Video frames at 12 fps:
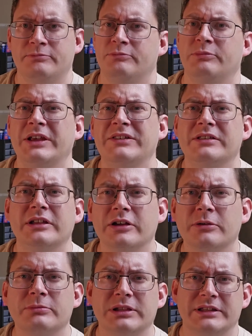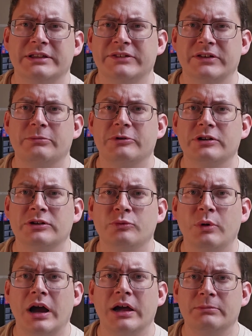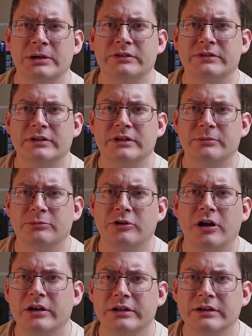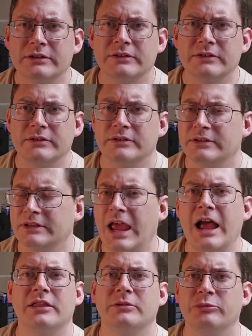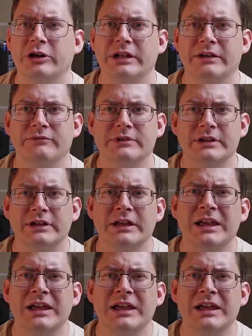basically a completely separate UI built into the product to calibrate everything,